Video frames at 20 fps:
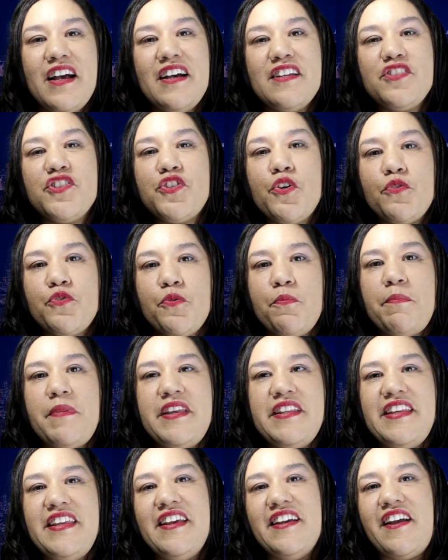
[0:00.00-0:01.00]
a social
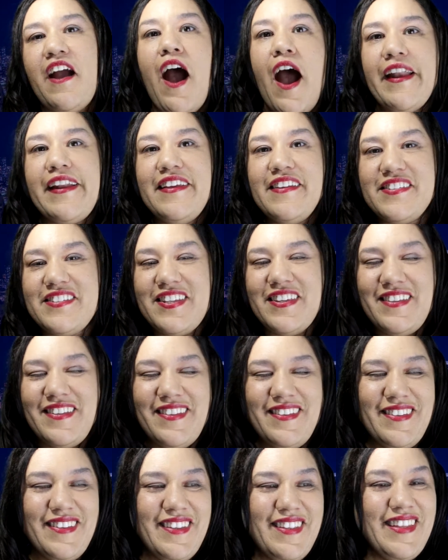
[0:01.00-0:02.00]
media goddess.
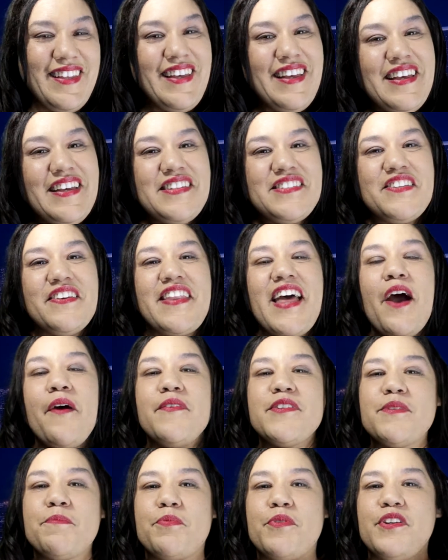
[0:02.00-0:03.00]
So
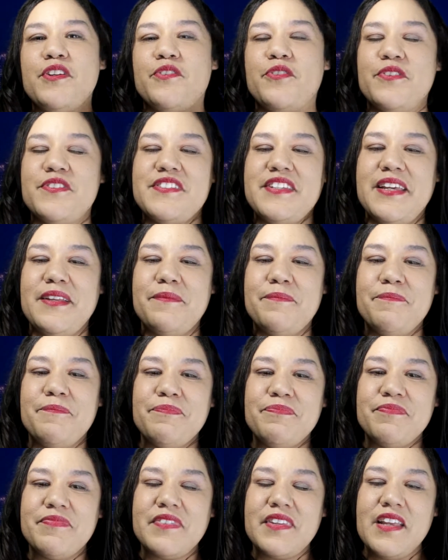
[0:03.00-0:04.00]
that was a pretty cool scene.
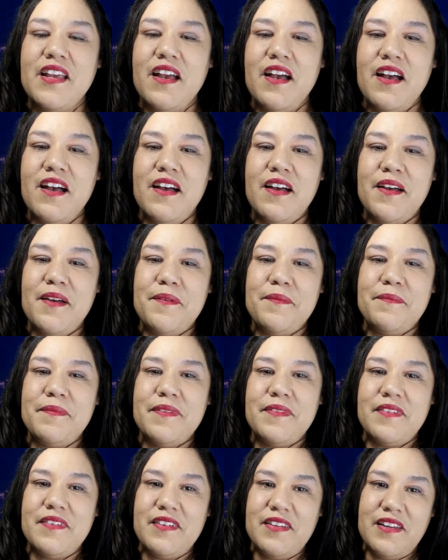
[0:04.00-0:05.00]

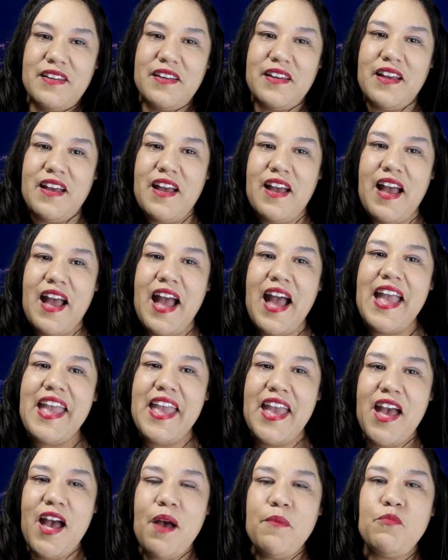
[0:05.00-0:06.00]
I
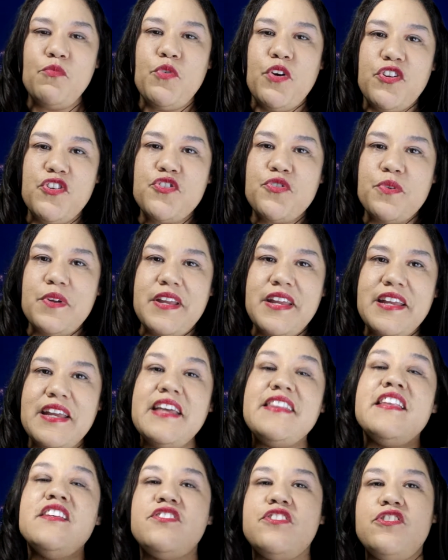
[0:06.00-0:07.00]
am
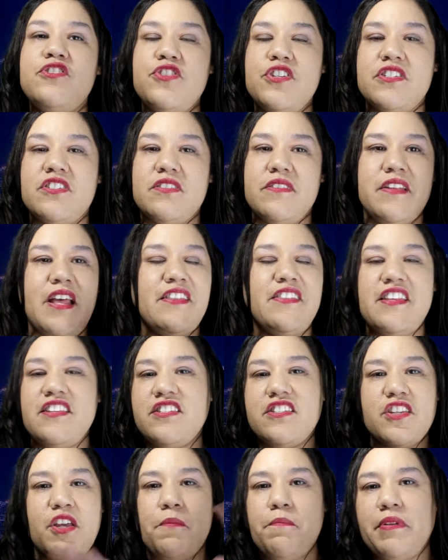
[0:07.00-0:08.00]
wondering, and this
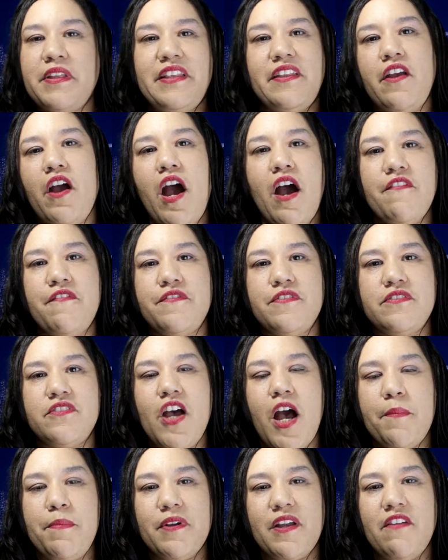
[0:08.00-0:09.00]
is completely
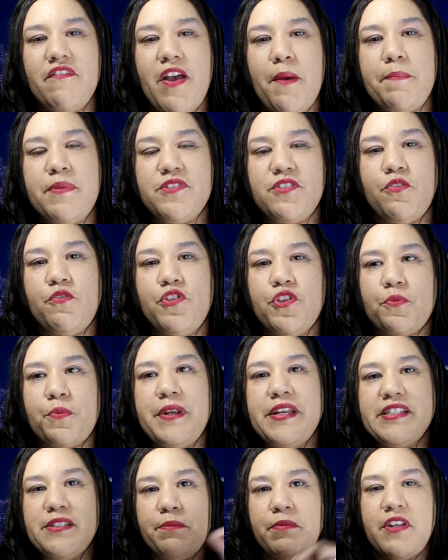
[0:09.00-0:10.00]
off topic of episode
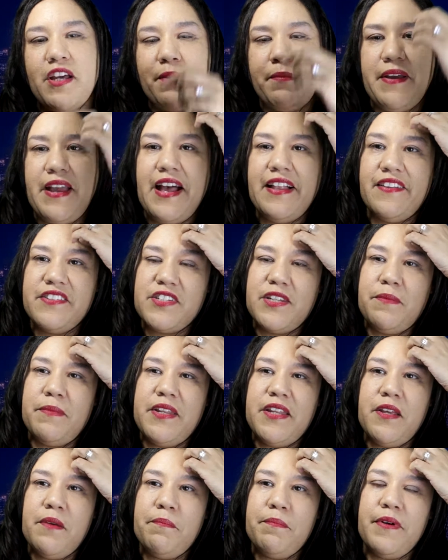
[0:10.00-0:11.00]
3, because I'm talking about Alice in
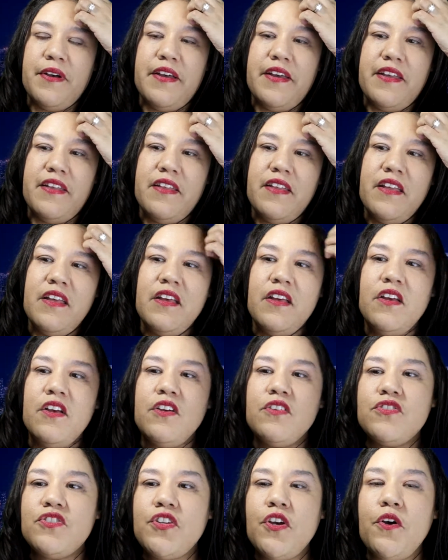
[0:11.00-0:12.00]
a minute, but
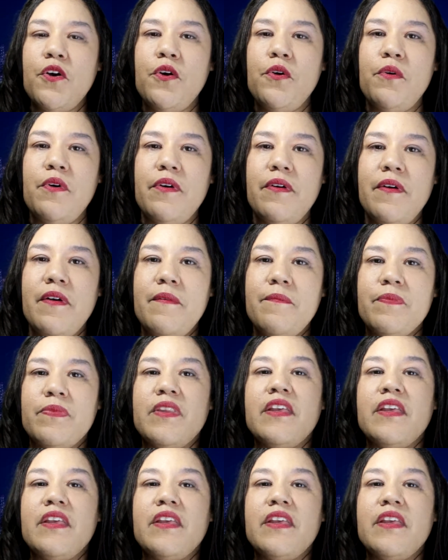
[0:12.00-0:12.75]
So